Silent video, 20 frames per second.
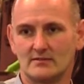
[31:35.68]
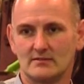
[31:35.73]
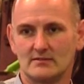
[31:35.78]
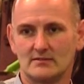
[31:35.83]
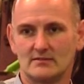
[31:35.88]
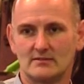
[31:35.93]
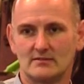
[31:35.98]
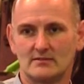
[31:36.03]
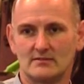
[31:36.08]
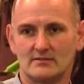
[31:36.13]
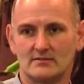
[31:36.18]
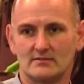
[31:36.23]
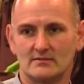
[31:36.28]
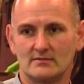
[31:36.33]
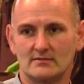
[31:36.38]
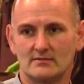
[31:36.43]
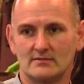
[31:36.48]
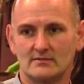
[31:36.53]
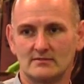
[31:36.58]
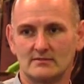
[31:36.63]

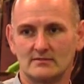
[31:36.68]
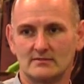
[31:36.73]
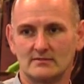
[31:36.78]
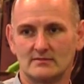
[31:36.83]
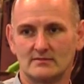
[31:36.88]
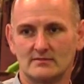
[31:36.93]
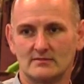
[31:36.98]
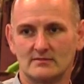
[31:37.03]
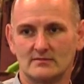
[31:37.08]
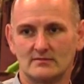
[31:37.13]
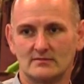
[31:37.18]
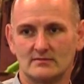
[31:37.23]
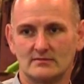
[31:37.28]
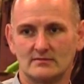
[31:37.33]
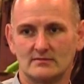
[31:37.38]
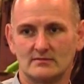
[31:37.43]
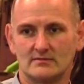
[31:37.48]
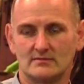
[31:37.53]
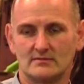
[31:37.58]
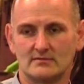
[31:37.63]

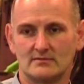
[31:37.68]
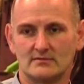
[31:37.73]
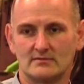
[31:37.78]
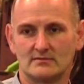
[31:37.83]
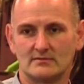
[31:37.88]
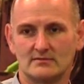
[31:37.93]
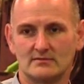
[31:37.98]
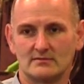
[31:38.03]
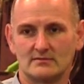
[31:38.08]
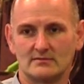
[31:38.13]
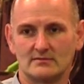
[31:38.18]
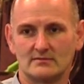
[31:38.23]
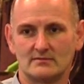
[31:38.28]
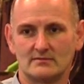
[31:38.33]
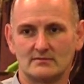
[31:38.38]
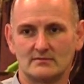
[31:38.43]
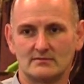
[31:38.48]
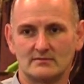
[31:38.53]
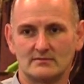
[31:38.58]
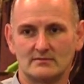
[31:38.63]

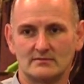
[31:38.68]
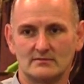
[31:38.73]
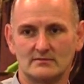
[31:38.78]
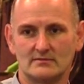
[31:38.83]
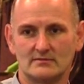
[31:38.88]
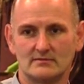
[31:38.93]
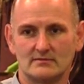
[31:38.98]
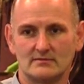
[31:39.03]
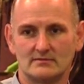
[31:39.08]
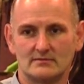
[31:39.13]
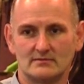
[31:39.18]
[no speech]